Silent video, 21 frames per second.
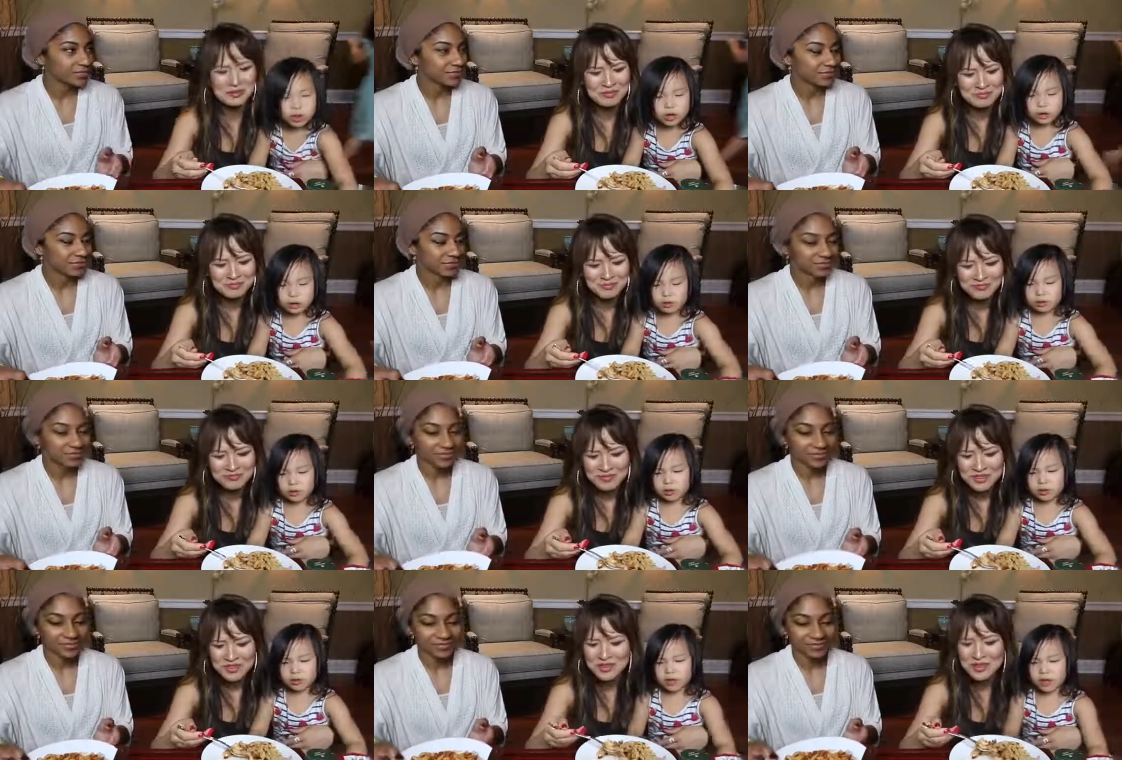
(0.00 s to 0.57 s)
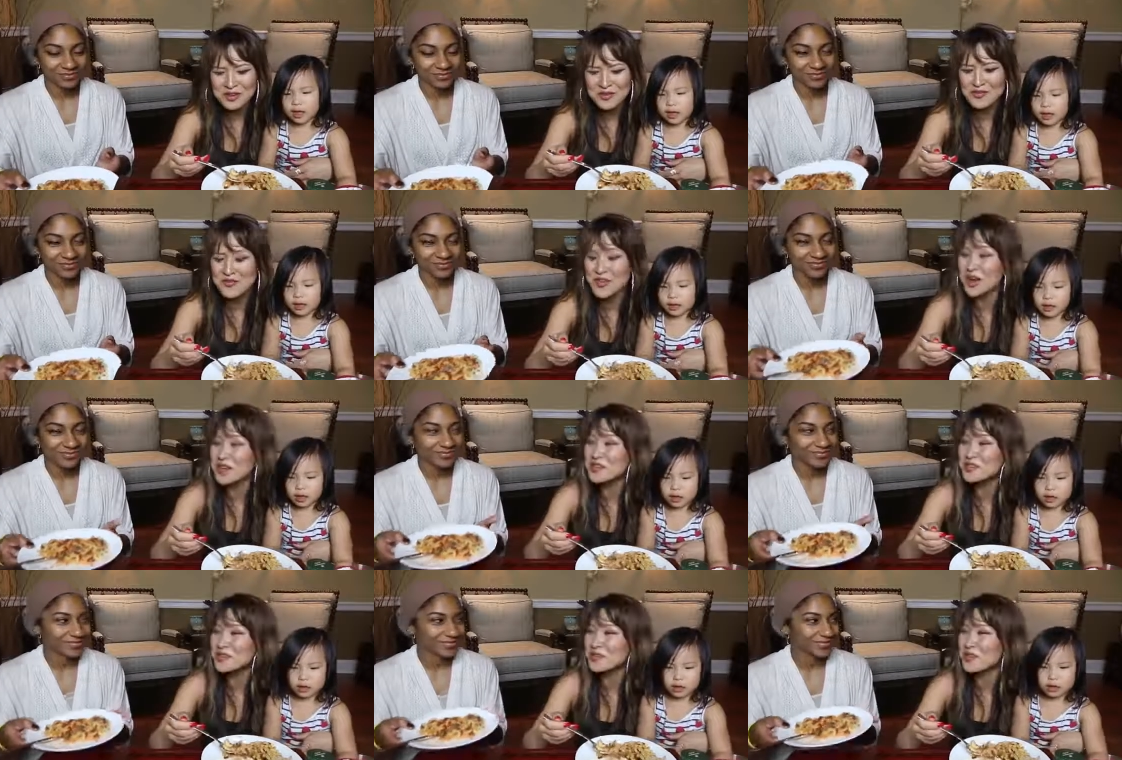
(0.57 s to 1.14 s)
Speaker 1: Oh. Did it
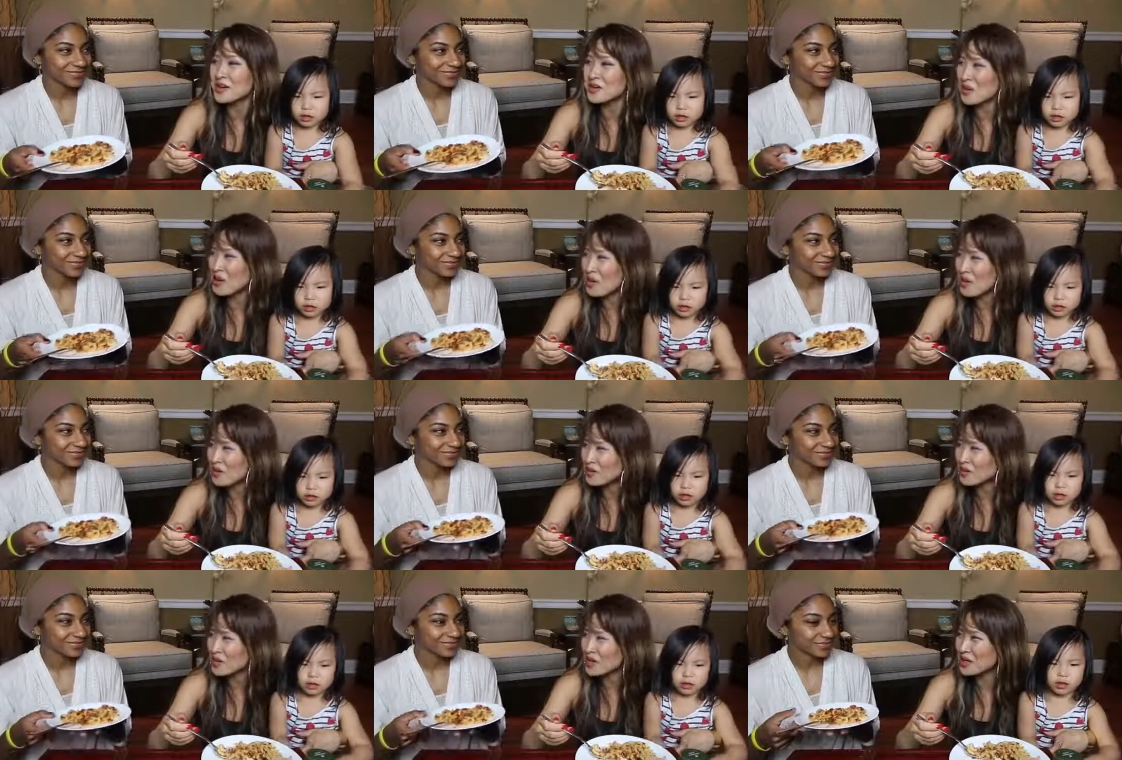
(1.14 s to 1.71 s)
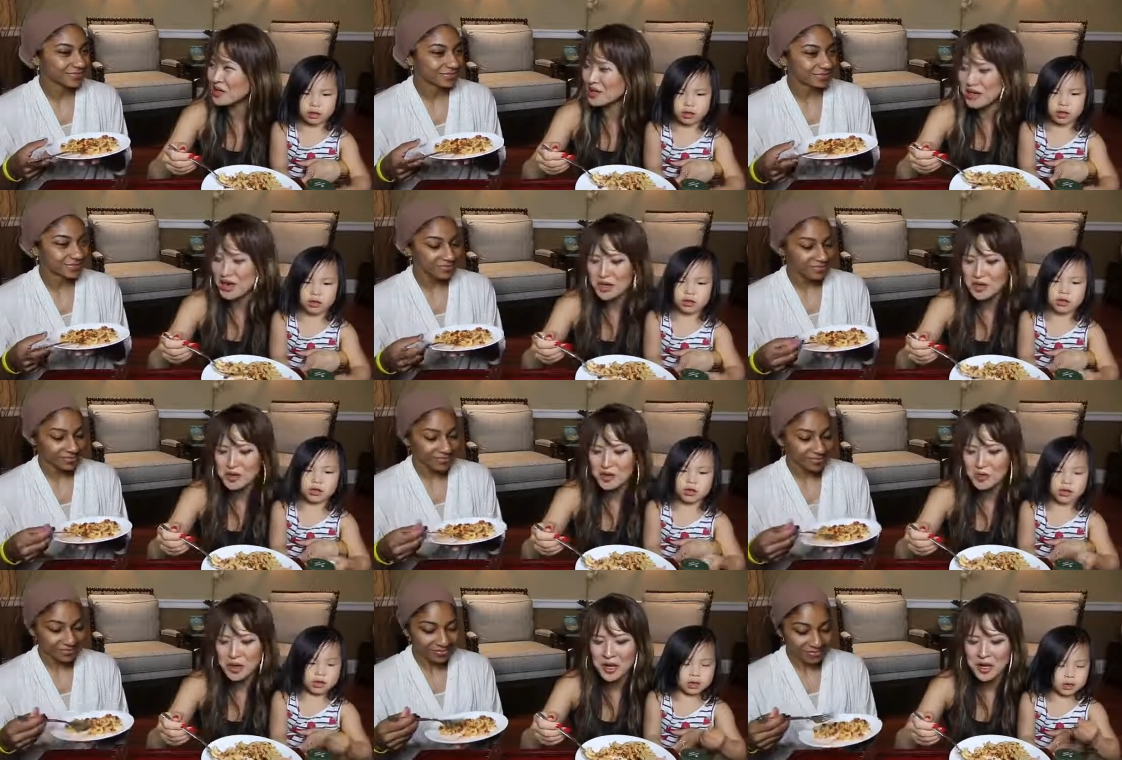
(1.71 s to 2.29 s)
affect you at all, like in
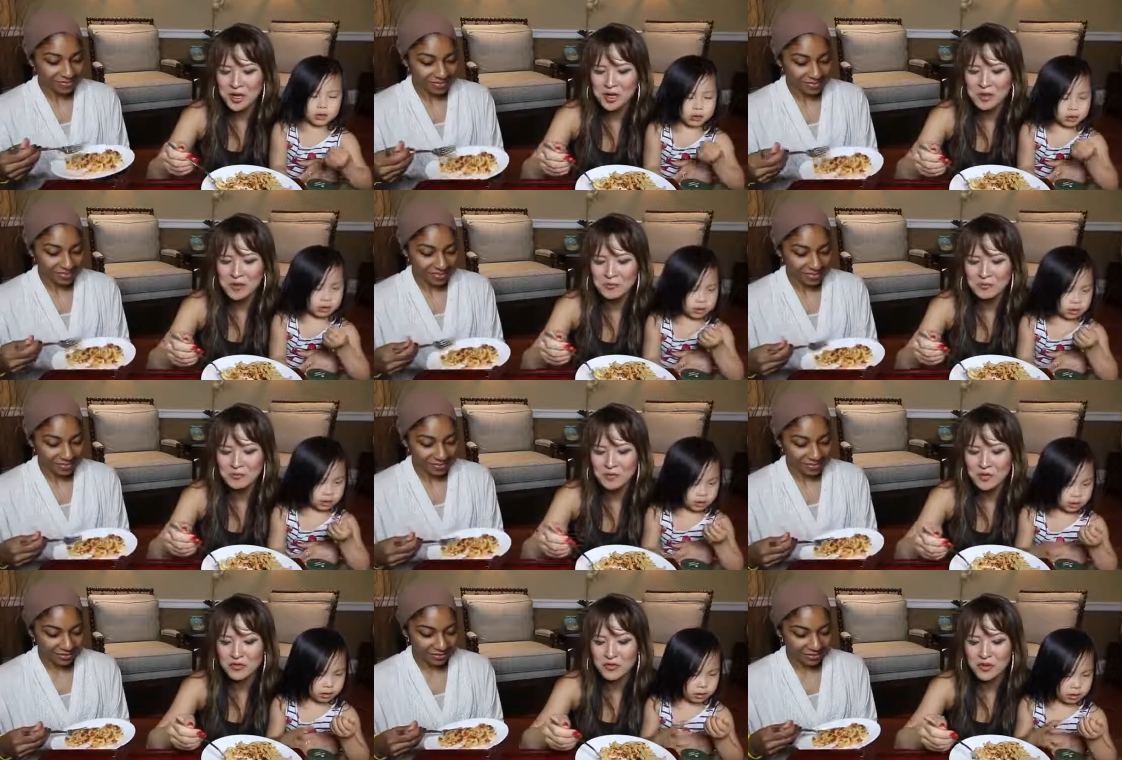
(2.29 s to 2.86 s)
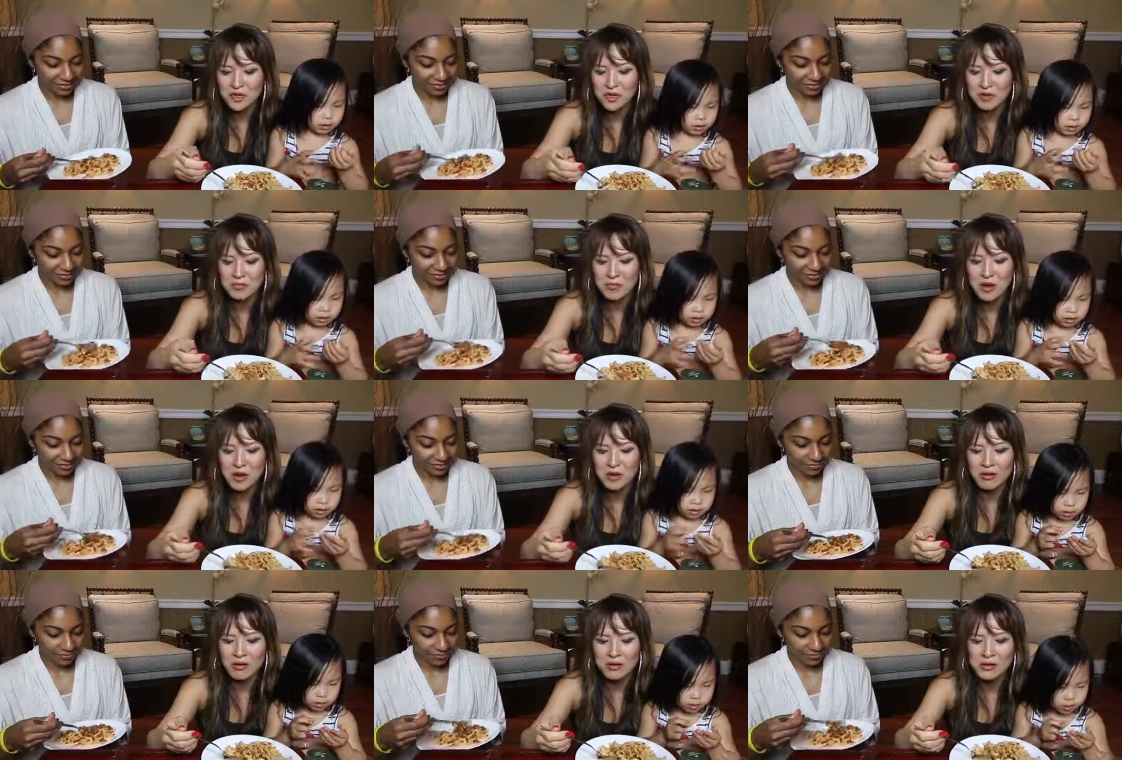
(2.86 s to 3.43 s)
any way, living in
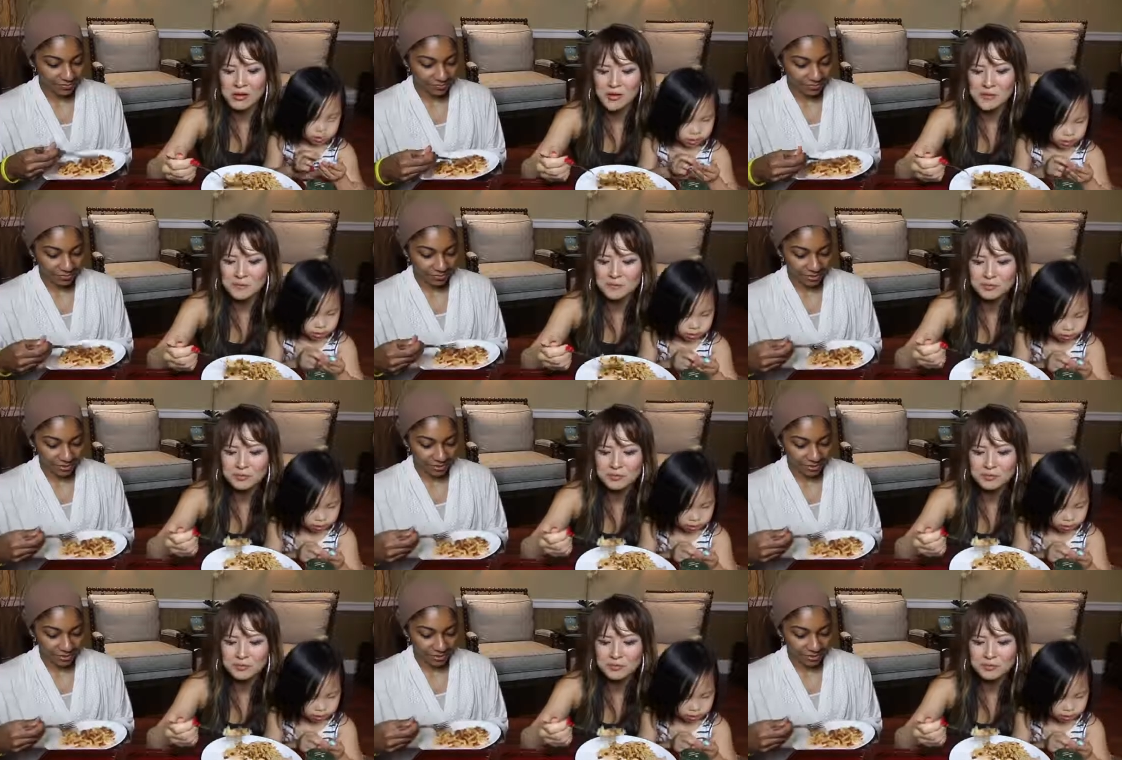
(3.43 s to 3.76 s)
America?